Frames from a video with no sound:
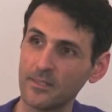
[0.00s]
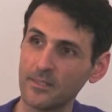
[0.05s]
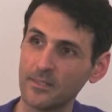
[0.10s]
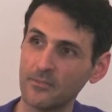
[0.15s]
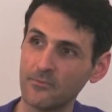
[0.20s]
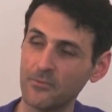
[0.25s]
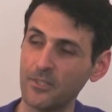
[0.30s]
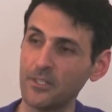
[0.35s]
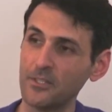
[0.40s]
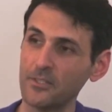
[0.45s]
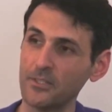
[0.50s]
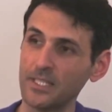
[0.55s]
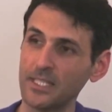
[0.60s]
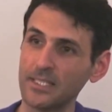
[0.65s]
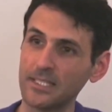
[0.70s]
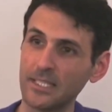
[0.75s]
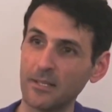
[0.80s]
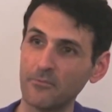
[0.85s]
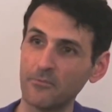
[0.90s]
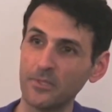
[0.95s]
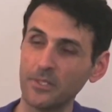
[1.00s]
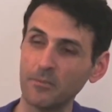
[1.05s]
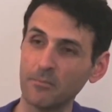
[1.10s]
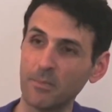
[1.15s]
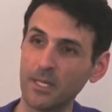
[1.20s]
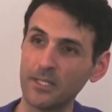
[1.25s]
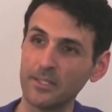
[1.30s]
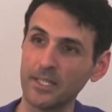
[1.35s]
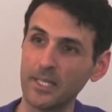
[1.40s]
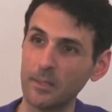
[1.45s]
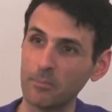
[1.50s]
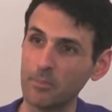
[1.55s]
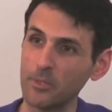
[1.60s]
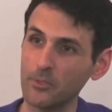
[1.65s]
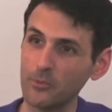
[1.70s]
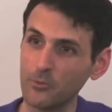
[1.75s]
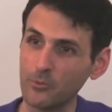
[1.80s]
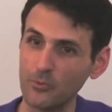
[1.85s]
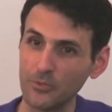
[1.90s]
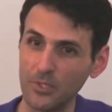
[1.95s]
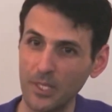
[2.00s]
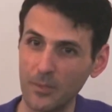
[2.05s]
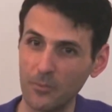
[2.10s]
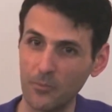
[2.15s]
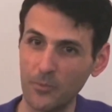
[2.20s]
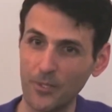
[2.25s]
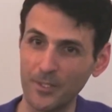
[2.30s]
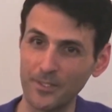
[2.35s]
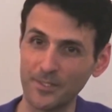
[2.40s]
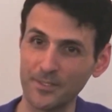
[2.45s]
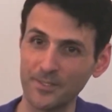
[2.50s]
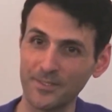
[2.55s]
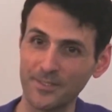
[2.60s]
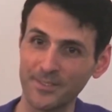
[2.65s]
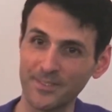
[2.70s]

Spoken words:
fear that something might happen to someone.